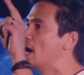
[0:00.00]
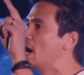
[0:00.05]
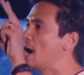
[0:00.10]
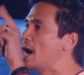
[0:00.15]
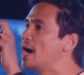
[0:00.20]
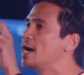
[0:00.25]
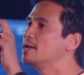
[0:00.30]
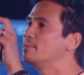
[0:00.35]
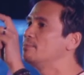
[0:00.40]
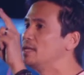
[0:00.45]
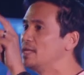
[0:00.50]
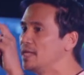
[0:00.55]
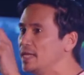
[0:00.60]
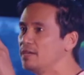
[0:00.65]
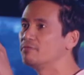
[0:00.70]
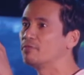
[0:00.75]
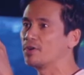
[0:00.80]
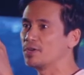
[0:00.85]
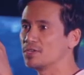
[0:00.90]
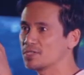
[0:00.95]

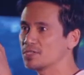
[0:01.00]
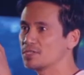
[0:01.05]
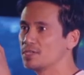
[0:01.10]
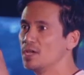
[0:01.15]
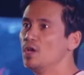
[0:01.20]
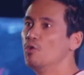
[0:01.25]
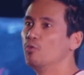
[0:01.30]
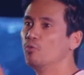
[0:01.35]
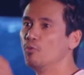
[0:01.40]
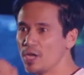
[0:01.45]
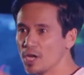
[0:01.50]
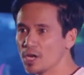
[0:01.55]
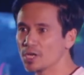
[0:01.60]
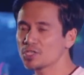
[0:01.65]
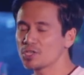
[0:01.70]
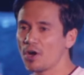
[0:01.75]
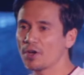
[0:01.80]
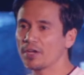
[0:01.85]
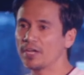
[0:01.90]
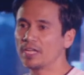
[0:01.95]
unbelievers. We are
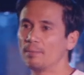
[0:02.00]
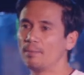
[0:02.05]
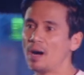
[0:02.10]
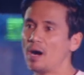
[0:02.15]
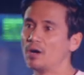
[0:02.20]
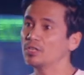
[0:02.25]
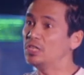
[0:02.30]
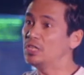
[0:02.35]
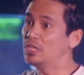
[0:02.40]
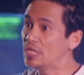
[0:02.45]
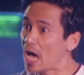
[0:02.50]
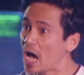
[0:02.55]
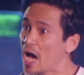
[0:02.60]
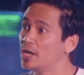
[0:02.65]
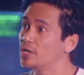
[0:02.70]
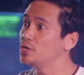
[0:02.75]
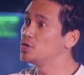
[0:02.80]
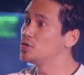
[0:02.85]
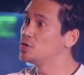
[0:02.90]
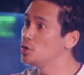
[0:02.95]
talking about
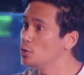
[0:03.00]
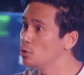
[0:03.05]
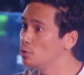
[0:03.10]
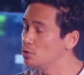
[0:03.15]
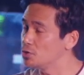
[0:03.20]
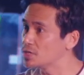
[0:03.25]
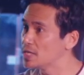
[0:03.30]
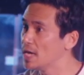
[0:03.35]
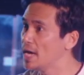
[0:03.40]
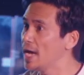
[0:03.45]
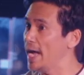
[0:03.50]
non-Jews.